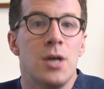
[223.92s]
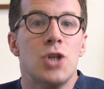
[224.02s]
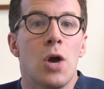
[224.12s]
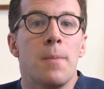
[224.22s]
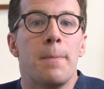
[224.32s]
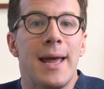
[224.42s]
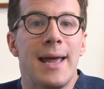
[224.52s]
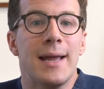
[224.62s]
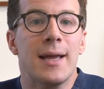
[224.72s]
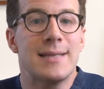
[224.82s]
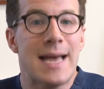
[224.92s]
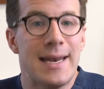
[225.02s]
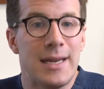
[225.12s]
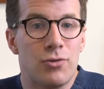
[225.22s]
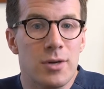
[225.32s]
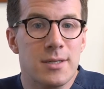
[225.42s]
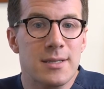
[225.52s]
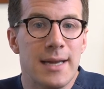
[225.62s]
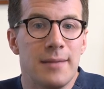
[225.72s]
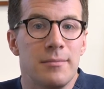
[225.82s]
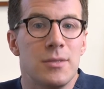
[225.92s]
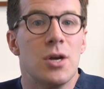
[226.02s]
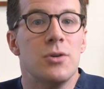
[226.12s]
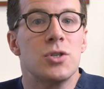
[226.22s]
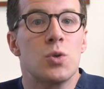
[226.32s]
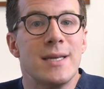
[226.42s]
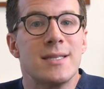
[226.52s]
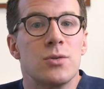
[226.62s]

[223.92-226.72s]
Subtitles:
Don't pick at any crusting. Don't twist